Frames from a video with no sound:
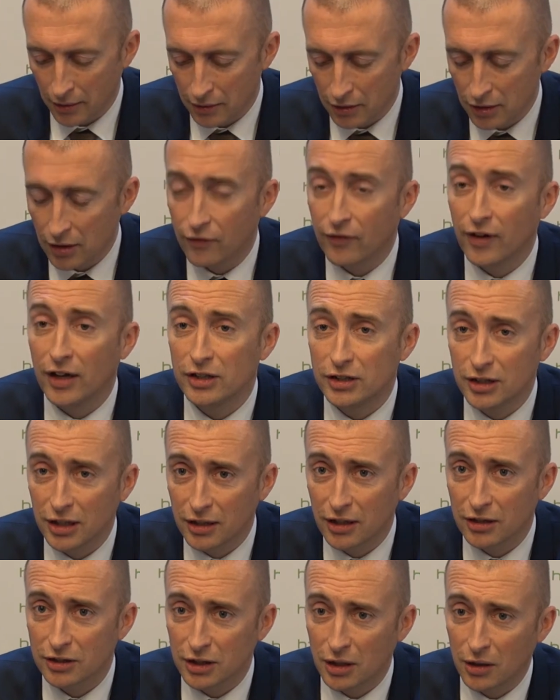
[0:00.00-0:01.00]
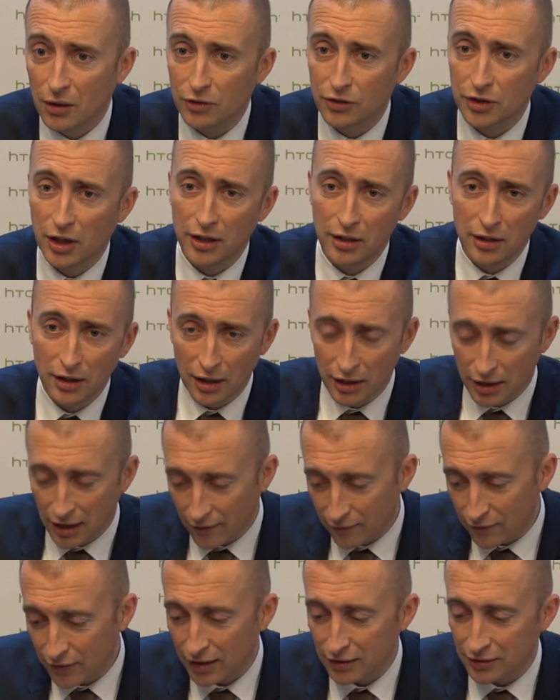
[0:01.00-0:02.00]
differentiate ourselves and
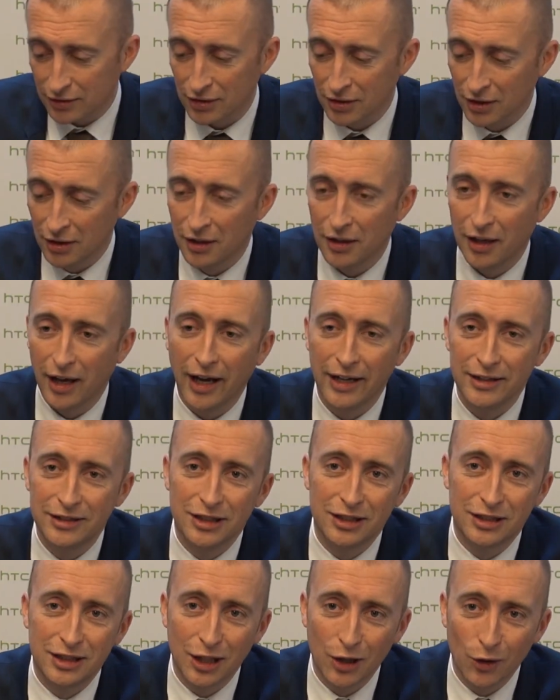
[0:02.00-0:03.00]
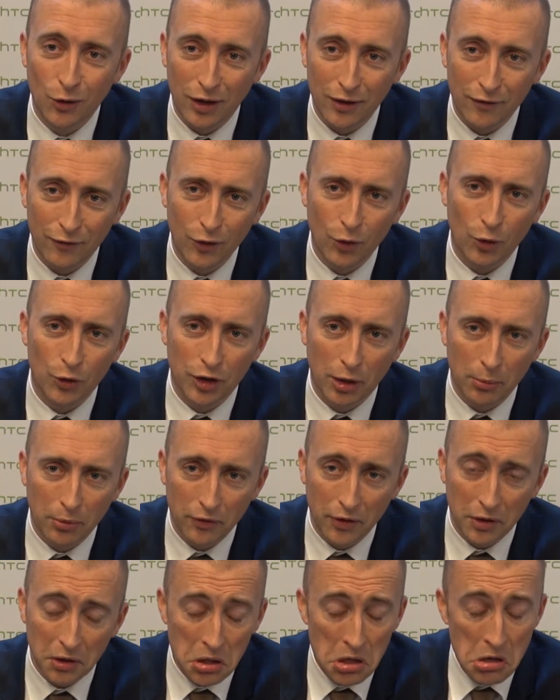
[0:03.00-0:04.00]
give that HTC look and feel on top of
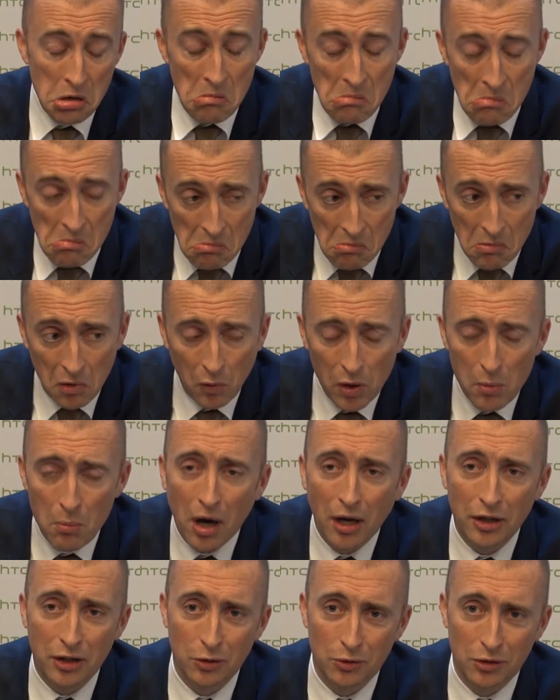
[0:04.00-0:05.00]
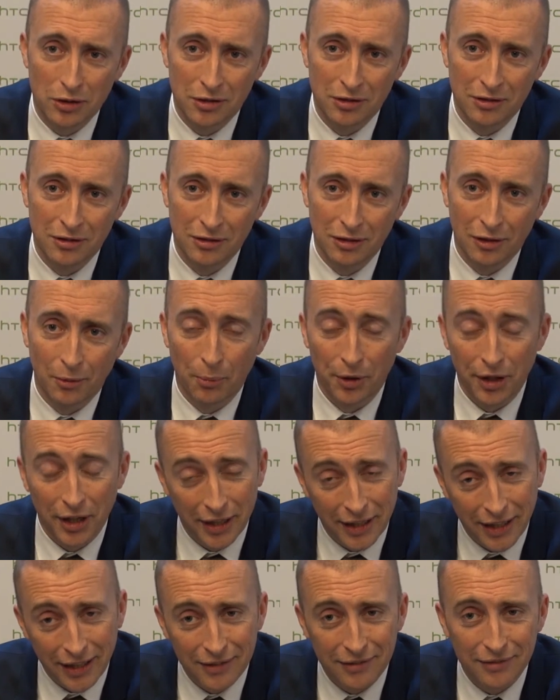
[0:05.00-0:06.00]
it, we might do it. But then
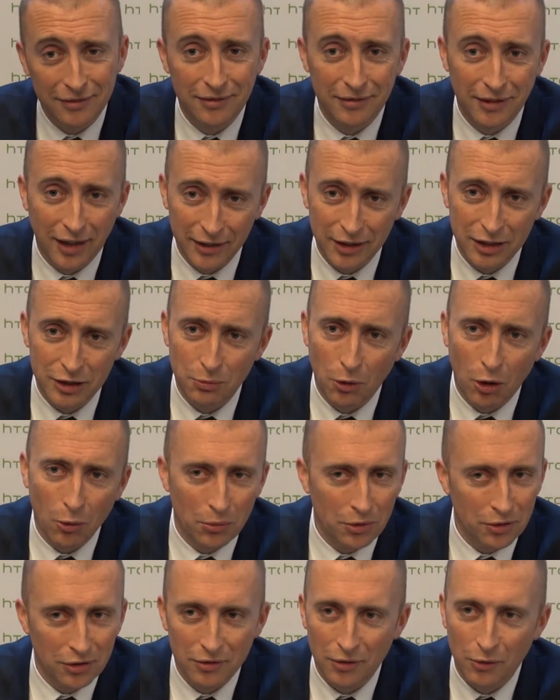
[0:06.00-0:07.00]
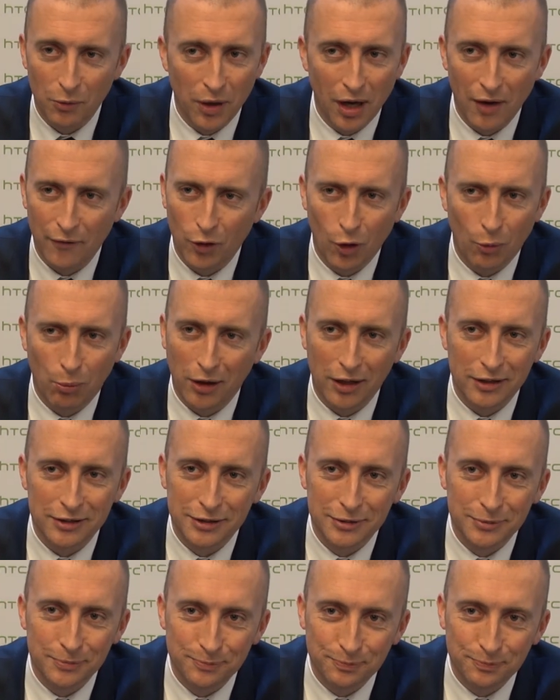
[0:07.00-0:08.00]
again, at this moment, we have no plans.